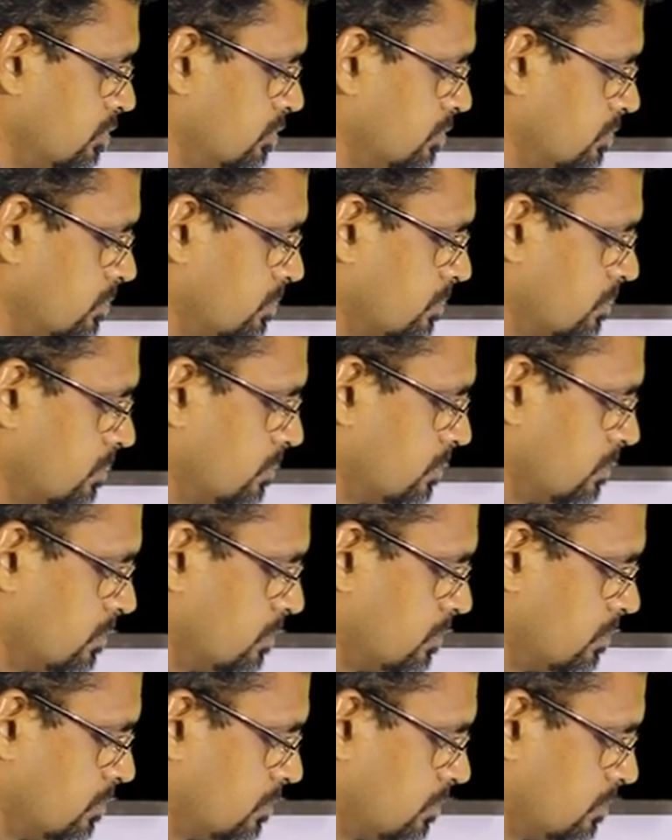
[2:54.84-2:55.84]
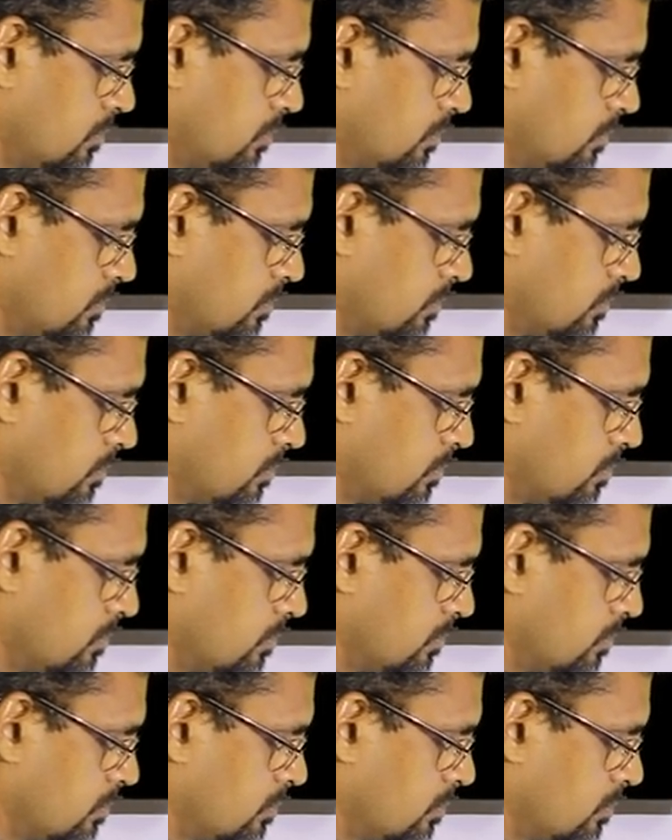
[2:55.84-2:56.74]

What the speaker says: Nothing is said.